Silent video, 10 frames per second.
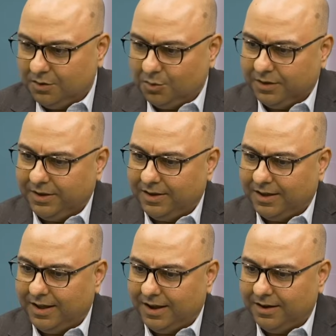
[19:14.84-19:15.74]
Okay,
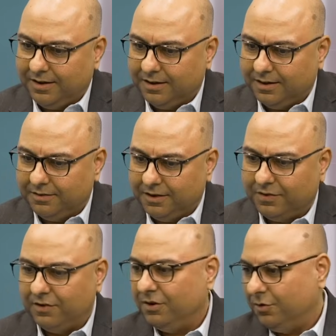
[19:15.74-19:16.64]
and if
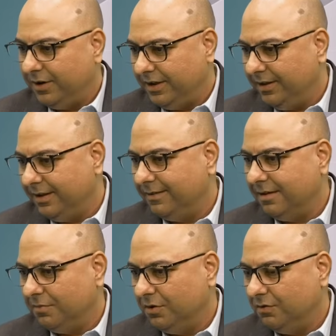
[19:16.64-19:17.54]
I were to take the
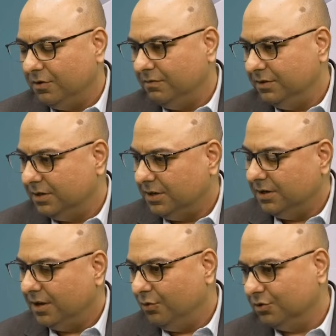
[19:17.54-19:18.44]
example of what Vishal
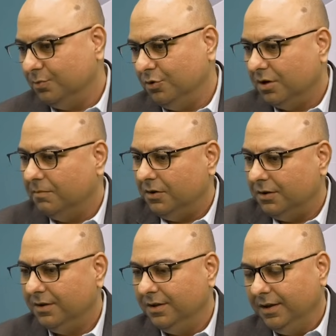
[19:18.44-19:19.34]
and Alok spoke
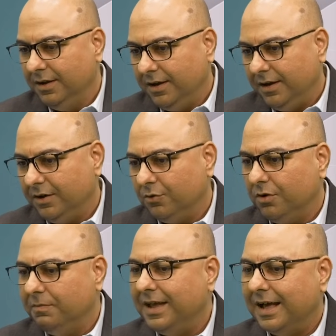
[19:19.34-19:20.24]
about, it
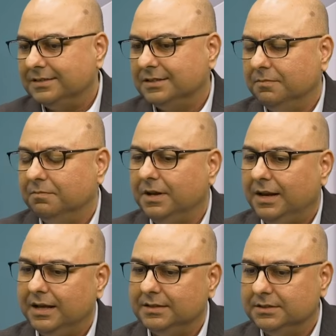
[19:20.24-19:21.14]
could be as simple
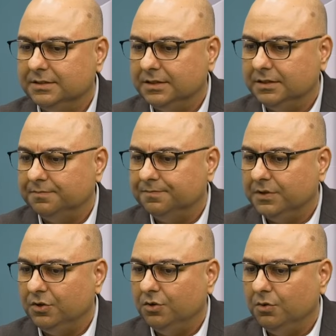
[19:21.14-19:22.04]
as
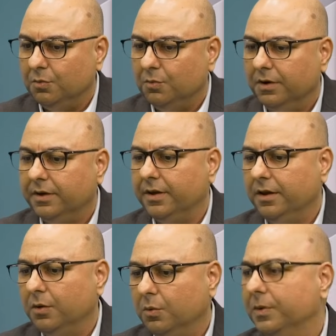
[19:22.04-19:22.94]

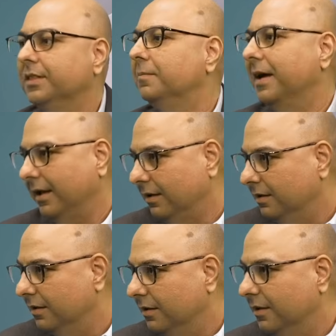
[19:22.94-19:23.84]
working with a bank.
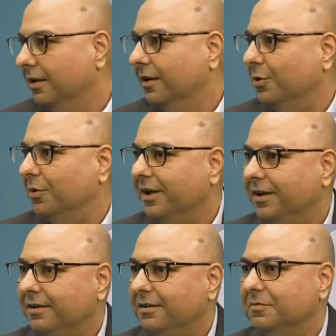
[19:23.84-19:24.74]
Okay,
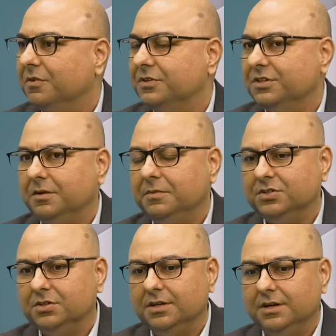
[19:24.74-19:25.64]
in terms of Vishal
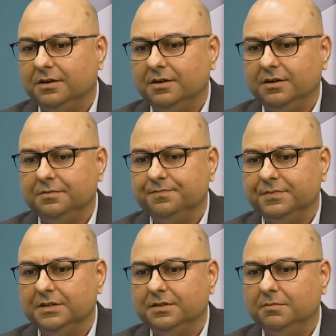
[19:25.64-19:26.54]
mentioned that
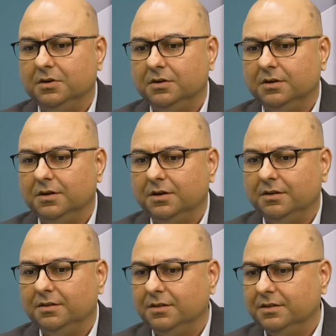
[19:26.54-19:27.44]
it's about
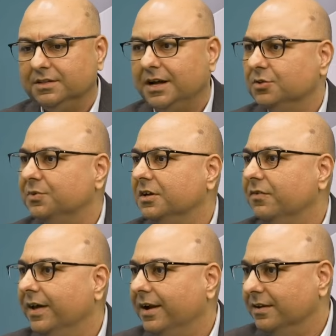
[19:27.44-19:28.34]
starts with
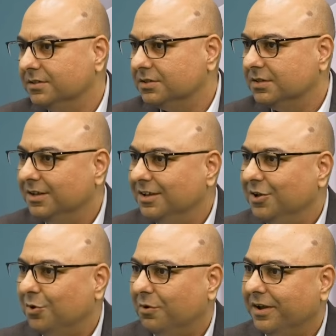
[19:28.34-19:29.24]
awareness.
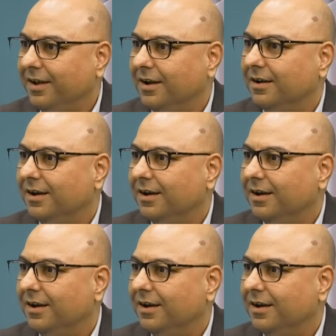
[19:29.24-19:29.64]
Okay, and